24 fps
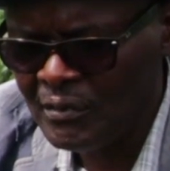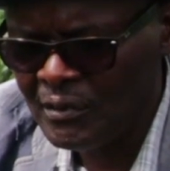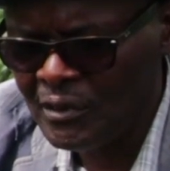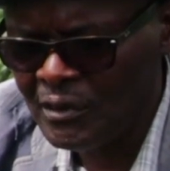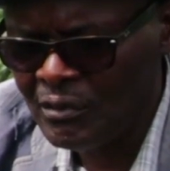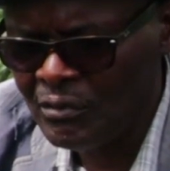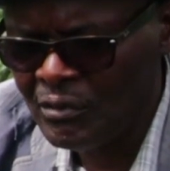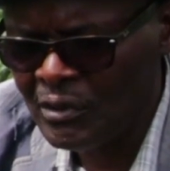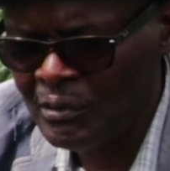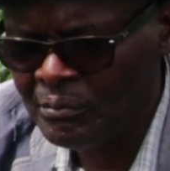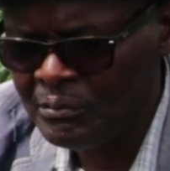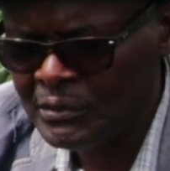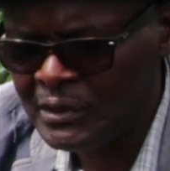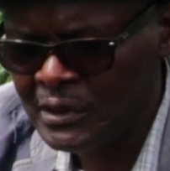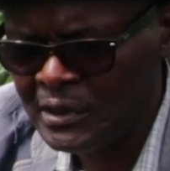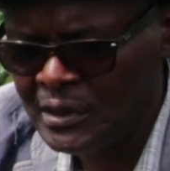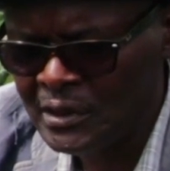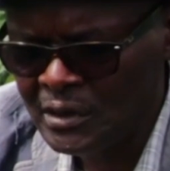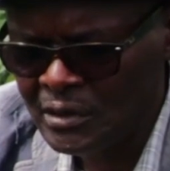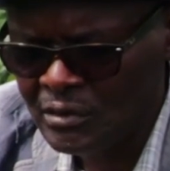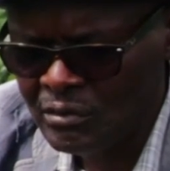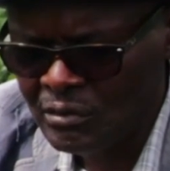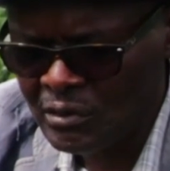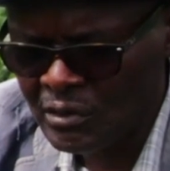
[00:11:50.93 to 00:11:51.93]

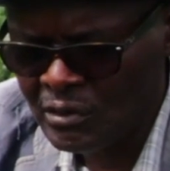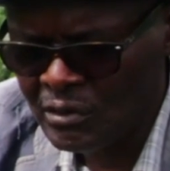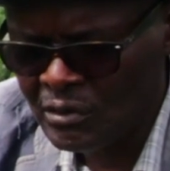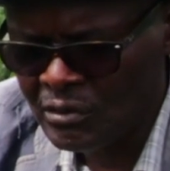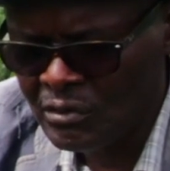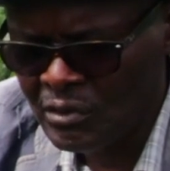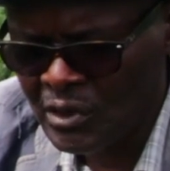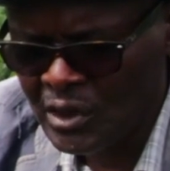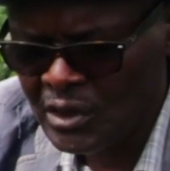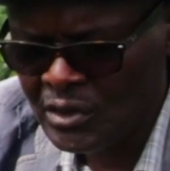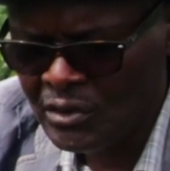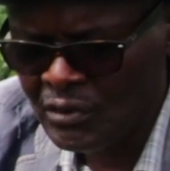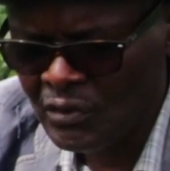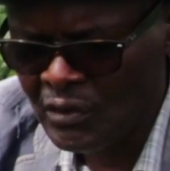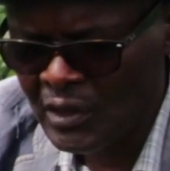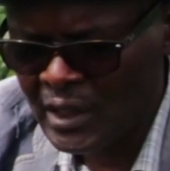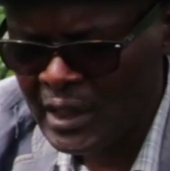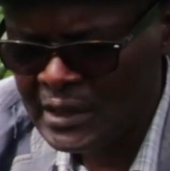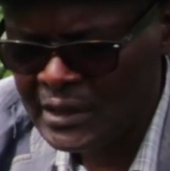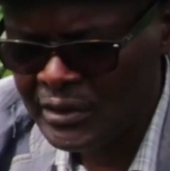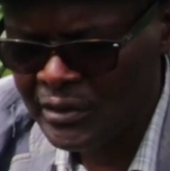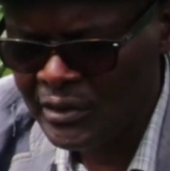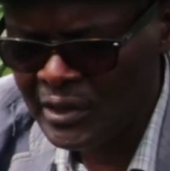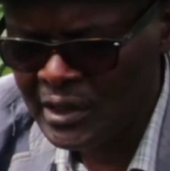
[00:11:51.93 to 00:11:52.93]
erupting to a greater or
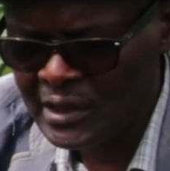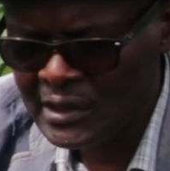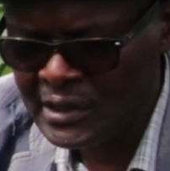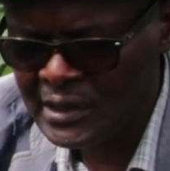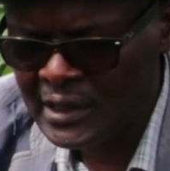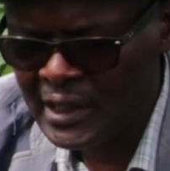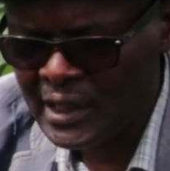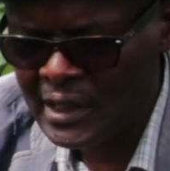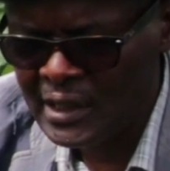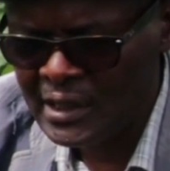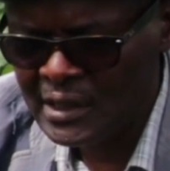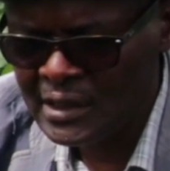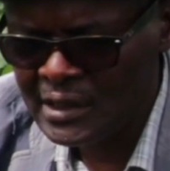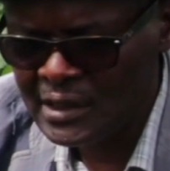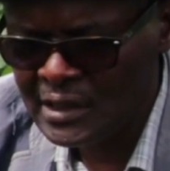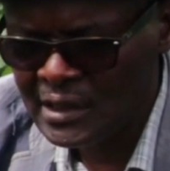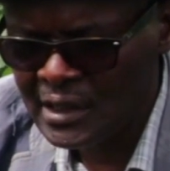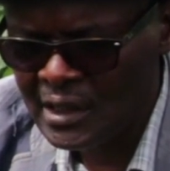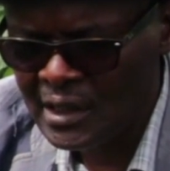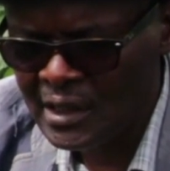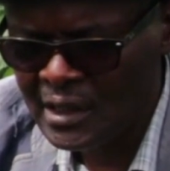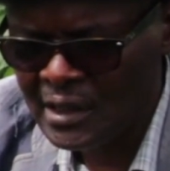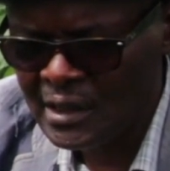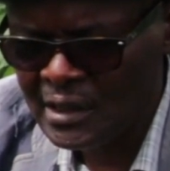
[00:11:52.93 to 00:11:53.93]
lesser extent,
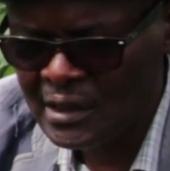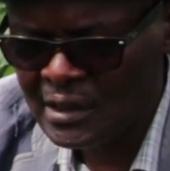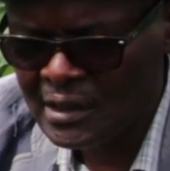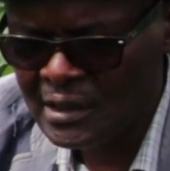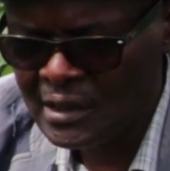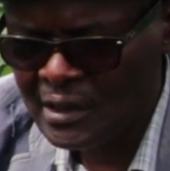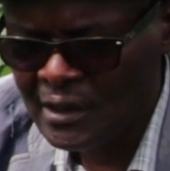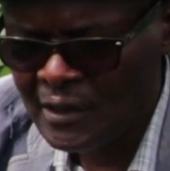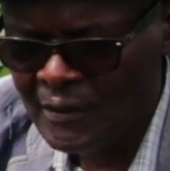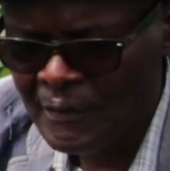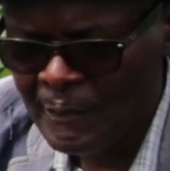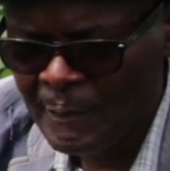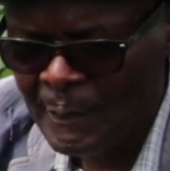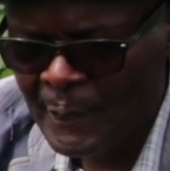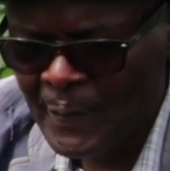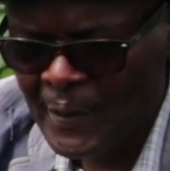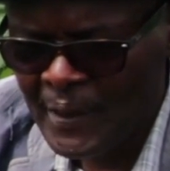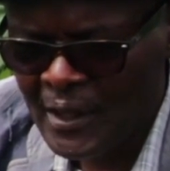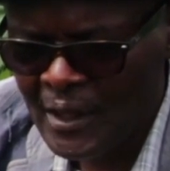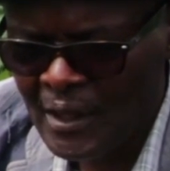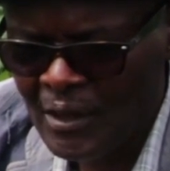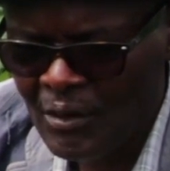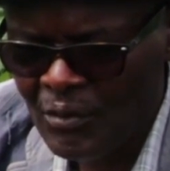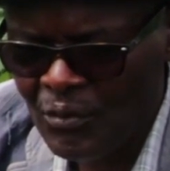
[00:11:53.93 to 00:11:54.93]
and
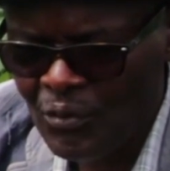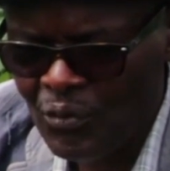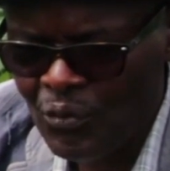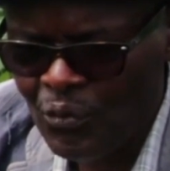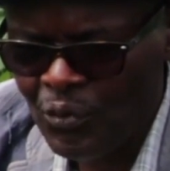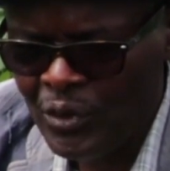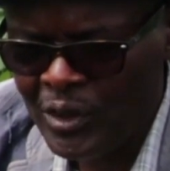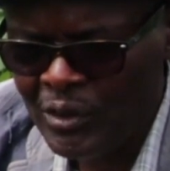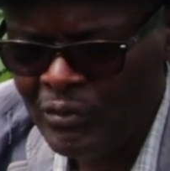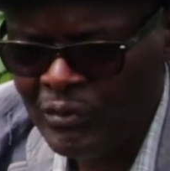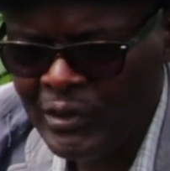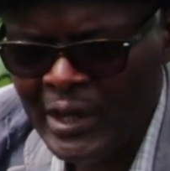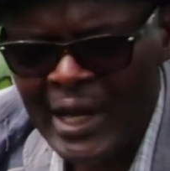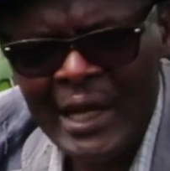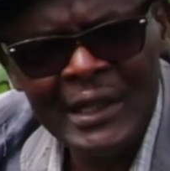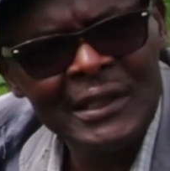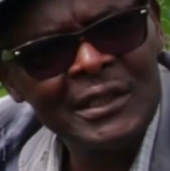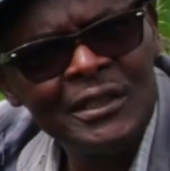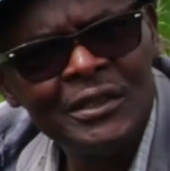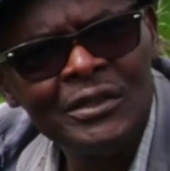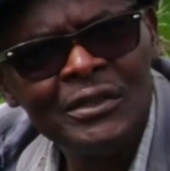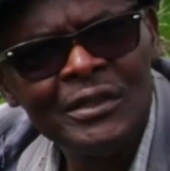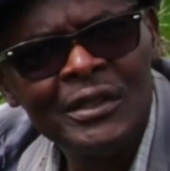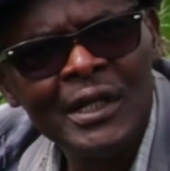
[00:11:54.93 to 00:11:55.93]
we
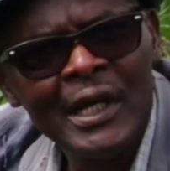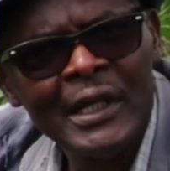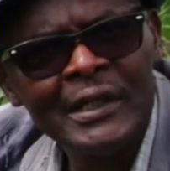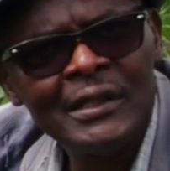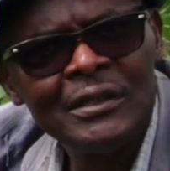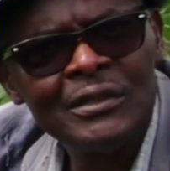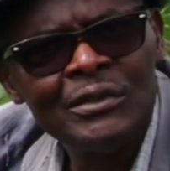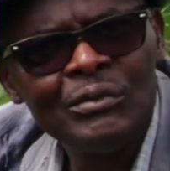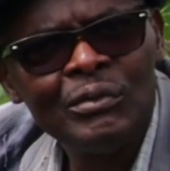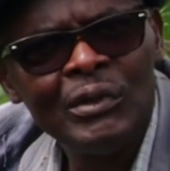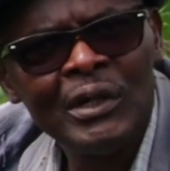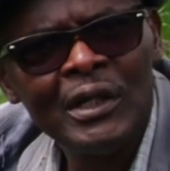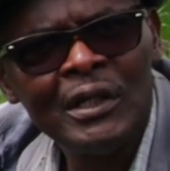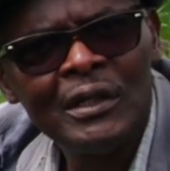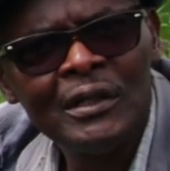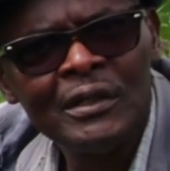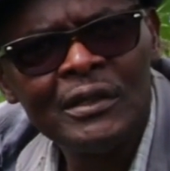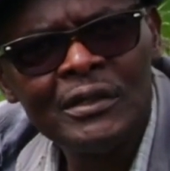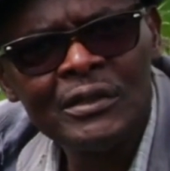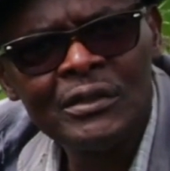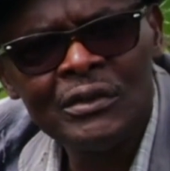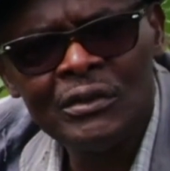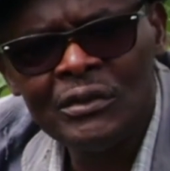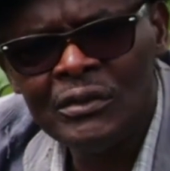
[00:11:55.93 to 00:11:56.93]
reacted to that as well.
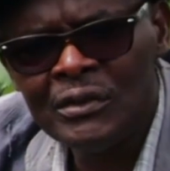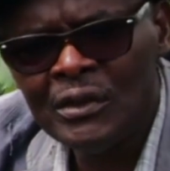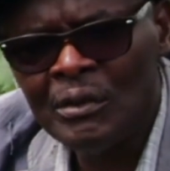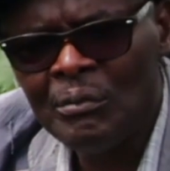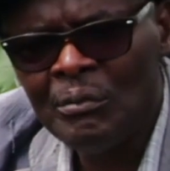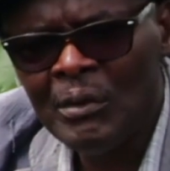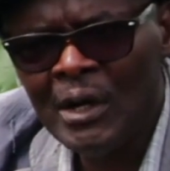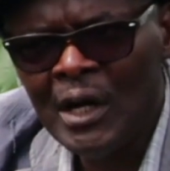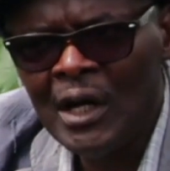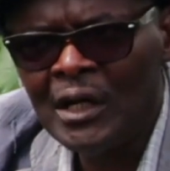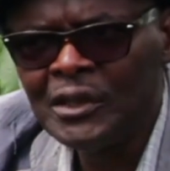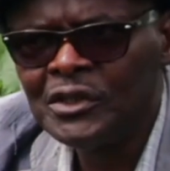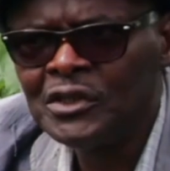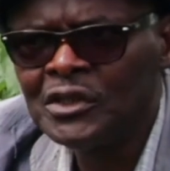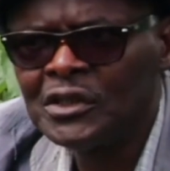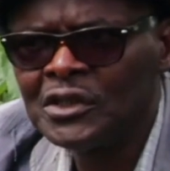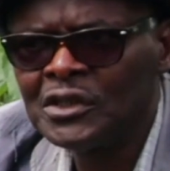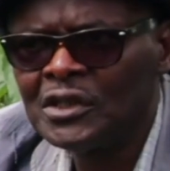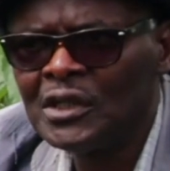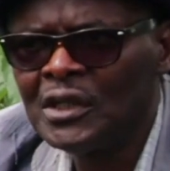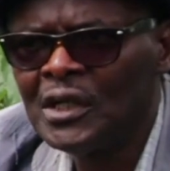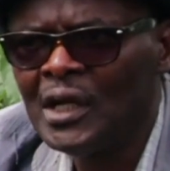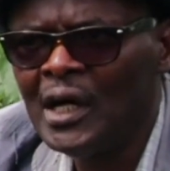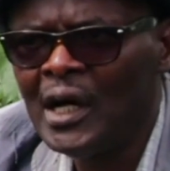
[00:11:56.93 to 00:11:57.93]
So the
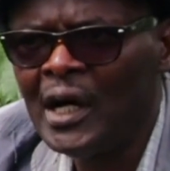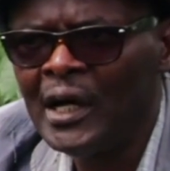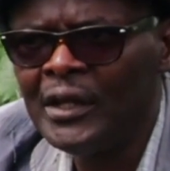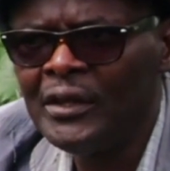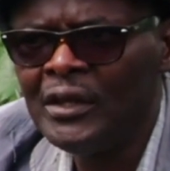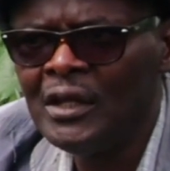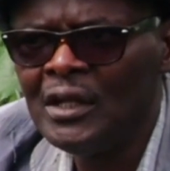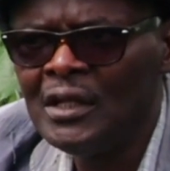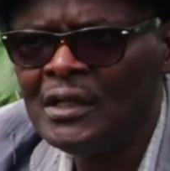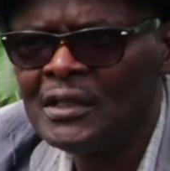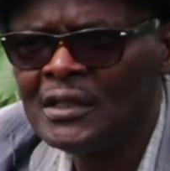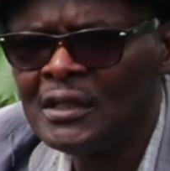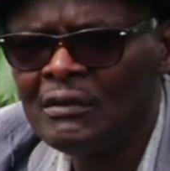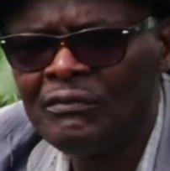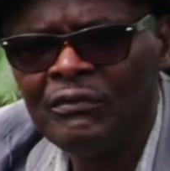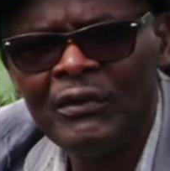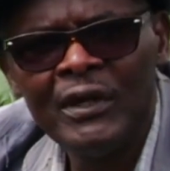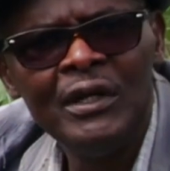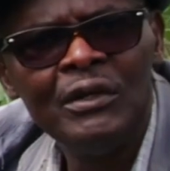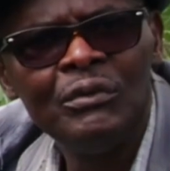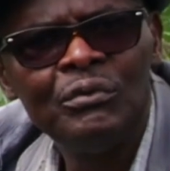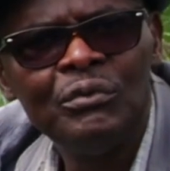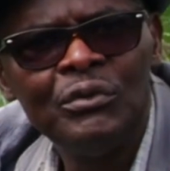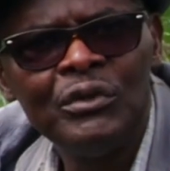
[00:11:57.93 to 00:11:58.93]
march at these
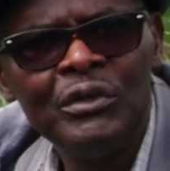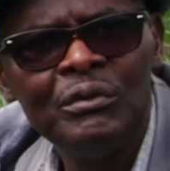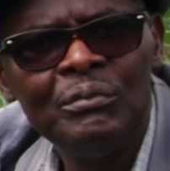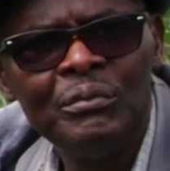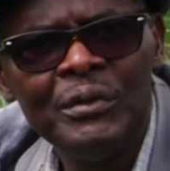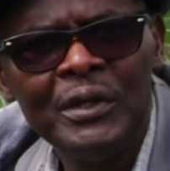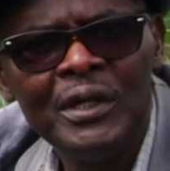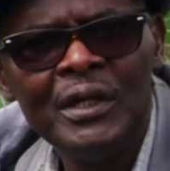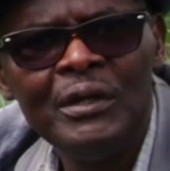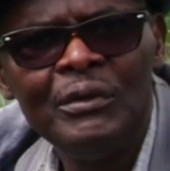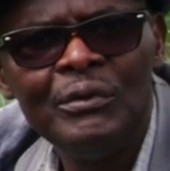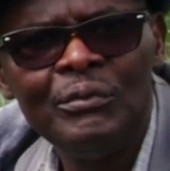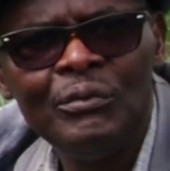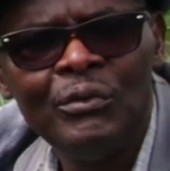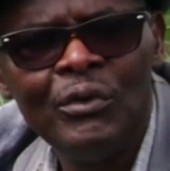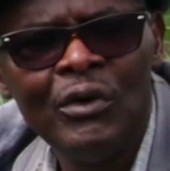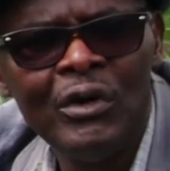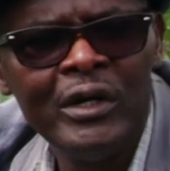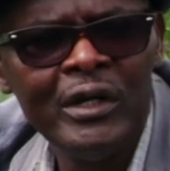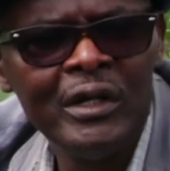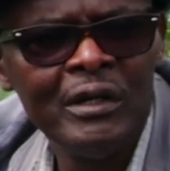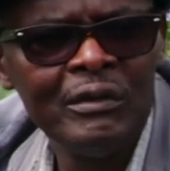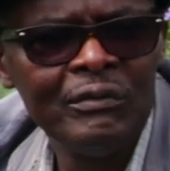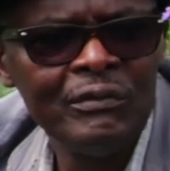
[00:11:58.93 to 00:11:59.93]
events would be
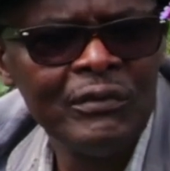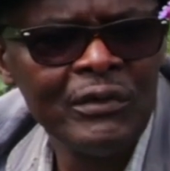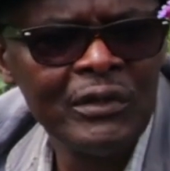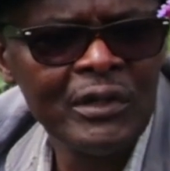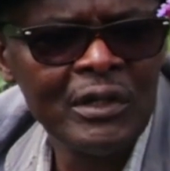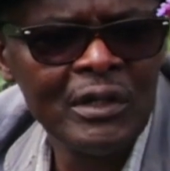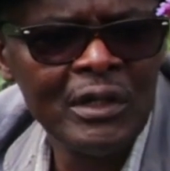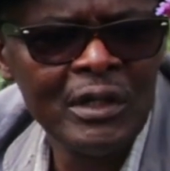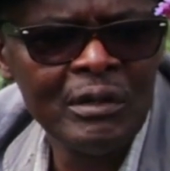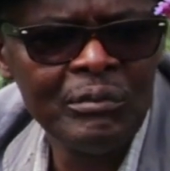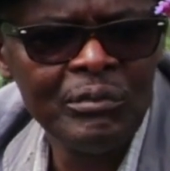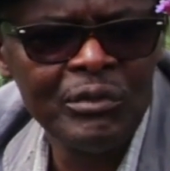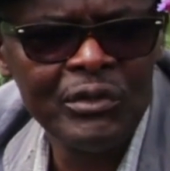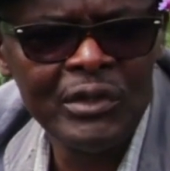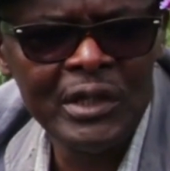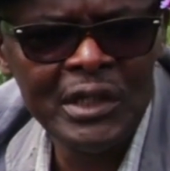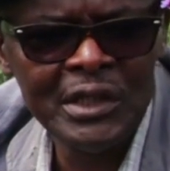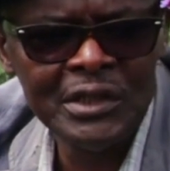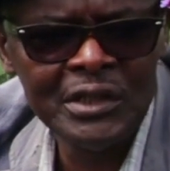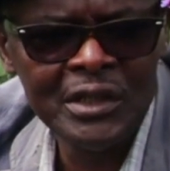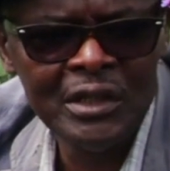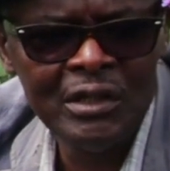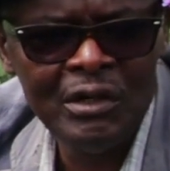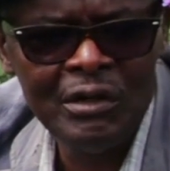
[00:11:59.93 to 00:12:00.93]
one for the
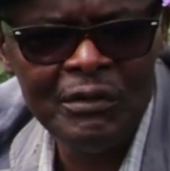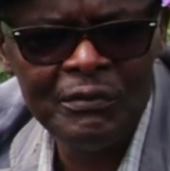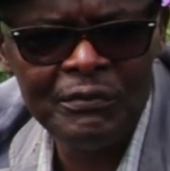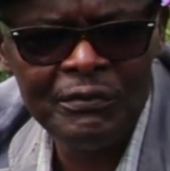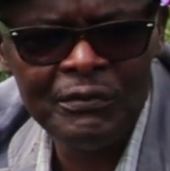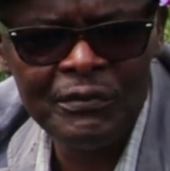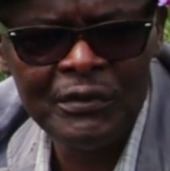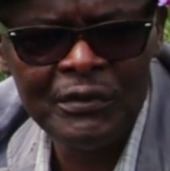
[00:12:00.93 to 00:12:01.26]
liberation of